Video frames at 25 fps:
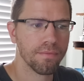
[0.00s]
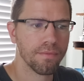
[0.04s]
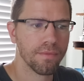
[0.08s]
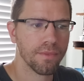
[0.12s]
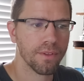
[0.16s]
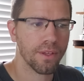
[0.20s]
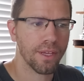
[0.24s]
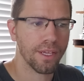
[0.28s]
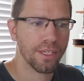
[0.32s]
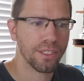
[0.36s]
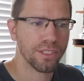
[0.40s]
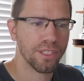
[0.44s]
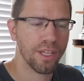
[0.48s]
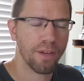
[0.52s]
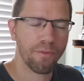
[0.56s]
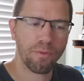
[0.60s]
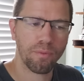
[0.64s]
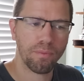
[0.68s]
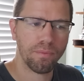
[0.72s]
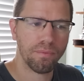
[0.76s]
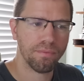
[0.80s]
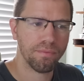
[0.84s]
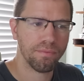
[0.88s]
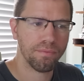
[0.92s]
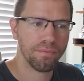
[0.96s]
Okay, it's not
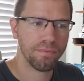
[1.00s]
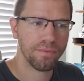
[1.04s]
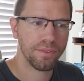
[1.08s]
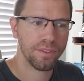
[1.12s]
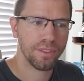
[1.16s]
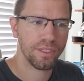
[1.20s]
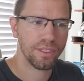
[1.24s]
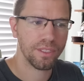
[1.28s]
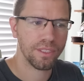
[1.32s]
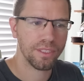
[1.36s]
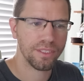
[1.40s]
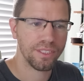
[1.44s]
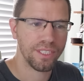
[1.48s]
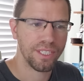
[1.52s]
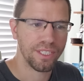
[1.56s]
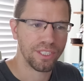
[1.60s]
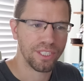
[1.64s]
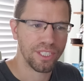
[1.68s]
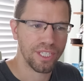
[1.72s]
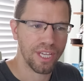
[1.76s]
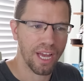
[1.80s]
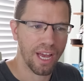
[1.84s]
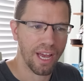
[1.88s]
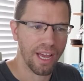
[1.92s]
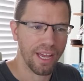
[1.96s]
from
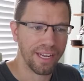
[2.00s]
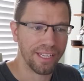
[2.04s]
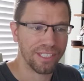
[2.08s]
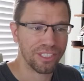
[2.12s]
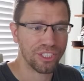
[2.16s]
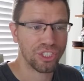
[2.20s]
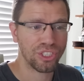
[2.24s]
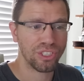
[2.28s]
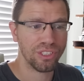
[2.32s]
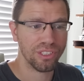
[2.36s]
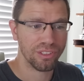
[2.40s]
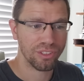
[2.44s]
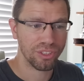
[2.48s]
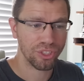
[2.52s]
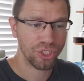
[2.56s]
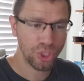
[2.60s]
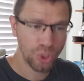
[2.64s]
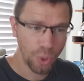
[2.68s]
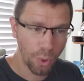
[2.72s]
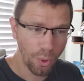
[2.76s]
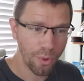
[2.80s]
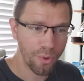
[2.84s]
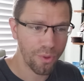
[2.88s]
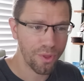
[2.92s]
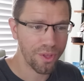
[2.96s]
CCI, and it's
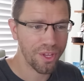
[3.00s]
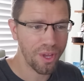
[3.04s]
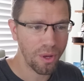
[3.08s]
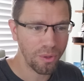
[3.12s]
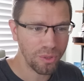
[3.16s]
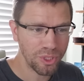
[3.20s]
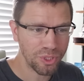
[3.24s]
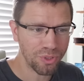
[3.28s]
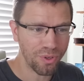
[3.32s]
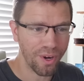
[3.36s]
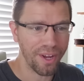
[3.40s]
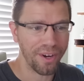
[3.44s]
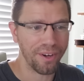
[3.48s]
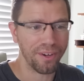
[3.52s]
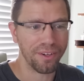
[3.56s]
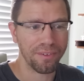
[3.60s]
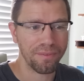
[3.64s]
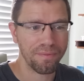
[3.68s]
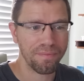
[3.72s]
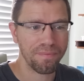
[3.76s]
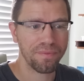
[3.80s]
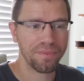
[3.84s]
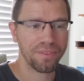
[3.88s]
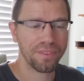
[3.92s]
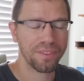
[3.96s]
shorter than Ghost Rider.
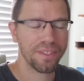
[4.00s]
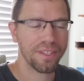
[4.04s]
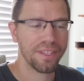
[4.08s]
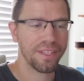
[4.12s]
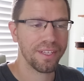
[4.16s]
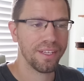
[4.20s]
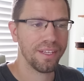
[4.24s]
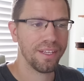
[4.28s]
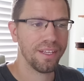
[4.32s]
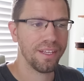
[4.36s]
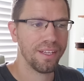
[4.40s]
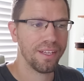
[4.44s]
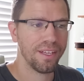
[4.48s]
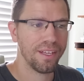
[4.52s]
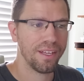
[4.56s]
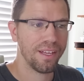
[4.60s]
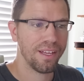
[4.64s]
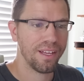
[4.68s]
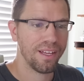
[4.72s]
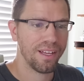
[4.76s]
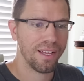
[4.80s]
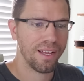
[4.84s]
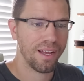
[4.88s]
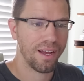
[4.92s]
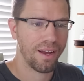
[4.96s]

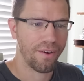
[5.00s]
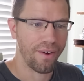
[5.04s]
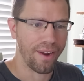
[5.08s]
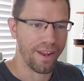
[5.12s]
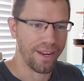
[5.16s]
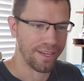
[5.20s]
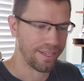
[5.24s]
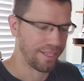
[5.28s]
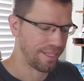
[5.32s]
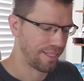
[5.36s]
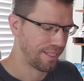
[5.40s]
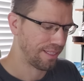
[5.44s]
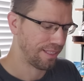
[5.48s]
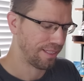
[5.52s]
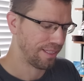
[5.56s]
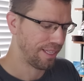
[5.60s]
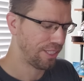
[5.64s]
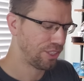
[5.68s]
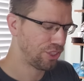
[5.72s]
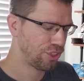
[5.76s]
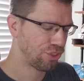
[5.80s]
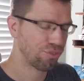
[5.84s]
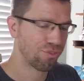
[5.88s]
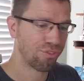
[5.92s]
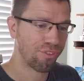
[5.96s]
All right,
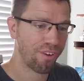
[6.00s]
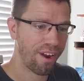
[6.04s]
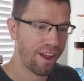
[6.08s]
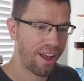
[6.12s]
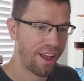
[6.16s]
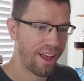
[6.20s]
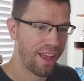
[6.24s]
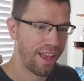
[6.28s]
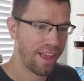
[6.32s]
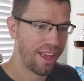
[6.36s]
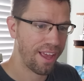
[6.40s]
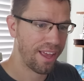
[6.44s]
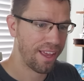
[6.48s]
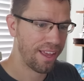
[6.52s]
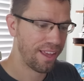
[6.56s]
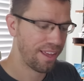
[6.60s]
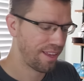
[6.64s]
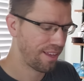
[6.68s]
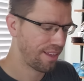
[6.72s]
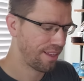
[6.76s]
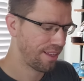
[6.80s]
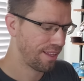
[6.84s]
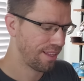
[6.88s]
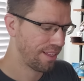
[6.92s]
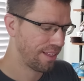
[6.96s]
let's try
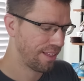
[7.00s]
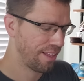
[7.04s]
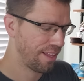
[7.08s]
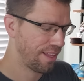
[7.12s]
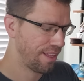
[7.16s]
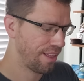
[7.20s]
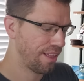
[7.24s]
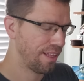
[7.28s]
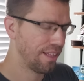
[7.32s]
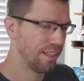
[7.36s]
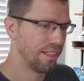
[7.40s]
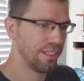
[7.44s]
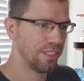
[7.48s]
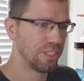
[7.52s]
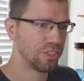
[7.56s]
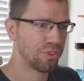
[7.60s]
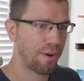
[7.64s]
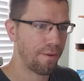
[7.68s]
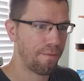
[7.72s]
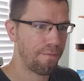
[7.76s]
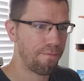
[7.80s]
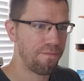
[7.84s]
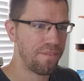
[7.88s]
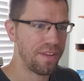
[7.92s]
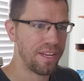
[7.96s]

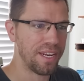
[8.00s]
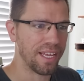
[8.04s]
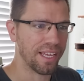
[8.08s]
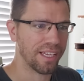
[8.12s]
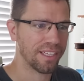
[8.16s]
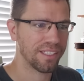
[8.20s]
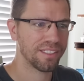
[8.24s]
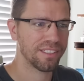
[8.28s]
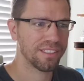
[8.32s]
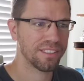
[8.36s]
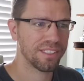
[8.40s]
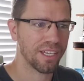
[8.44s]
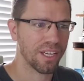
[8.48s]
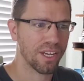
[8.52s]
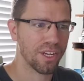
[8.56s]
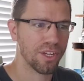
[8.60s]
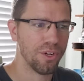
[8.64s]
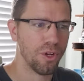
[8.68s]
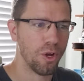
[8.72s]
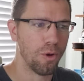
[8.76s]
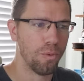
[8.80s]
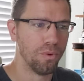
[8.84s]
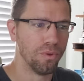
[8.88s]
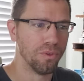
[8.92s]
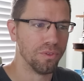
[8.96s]
Phoenix at
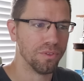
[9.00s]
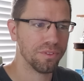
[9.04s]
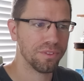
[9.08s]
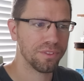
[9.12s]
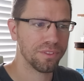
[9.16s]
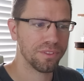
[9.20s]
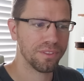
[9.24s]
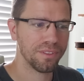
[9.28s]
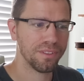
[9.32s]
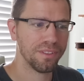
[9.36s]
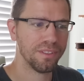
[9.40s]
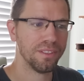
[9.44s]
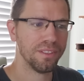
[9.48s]
Knoebels.